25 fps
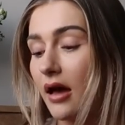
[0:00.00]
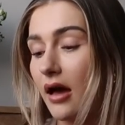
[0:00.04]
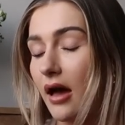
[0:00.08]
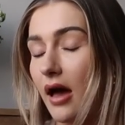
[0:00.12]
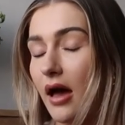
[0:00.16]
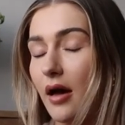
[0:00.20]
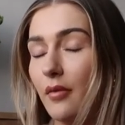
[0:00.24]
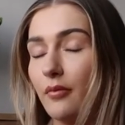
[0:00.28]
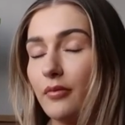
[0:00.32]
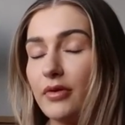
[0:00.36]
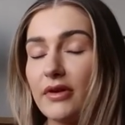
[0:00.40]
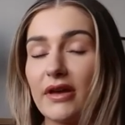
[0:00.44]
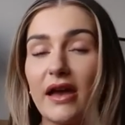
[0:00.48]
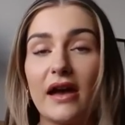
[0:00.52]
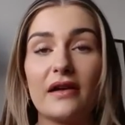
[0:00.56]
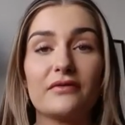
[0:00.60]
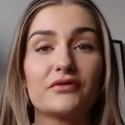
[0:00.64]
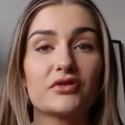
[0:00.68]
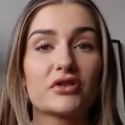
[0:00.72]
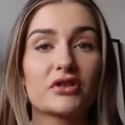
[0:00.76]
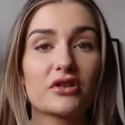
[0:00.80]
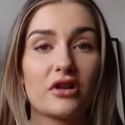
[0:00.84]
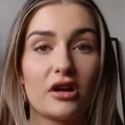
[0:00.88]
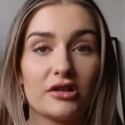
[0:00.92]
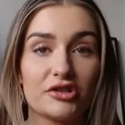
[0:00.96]
But yeah,
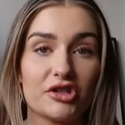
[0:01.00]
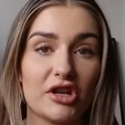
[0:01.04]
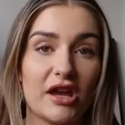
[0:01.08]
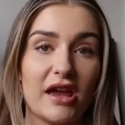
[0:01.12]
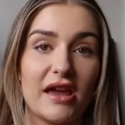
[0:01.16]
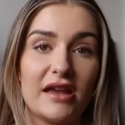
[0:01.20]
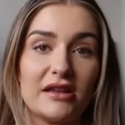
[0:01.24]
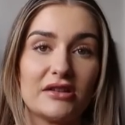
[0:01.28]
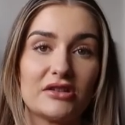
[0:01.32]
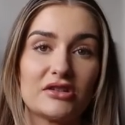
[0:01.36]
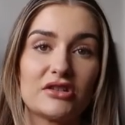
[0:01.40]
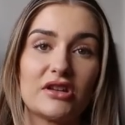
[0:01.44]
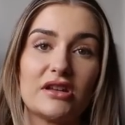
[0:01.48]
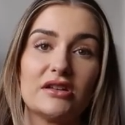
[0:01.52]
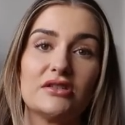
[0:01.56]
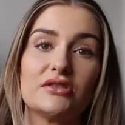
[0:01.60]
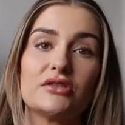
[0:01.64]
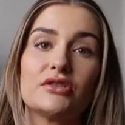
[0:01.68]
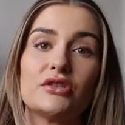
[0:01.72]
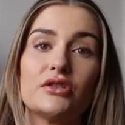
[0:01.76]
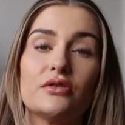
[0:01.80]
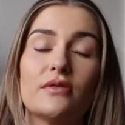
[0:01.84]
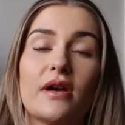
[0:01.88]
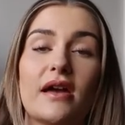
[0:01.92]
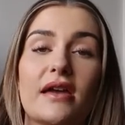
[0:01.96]
I've just got changed
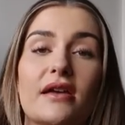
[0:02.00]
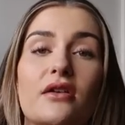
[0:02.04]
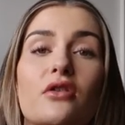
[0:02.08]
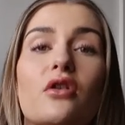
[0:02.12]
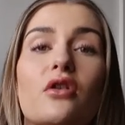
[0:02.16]
into a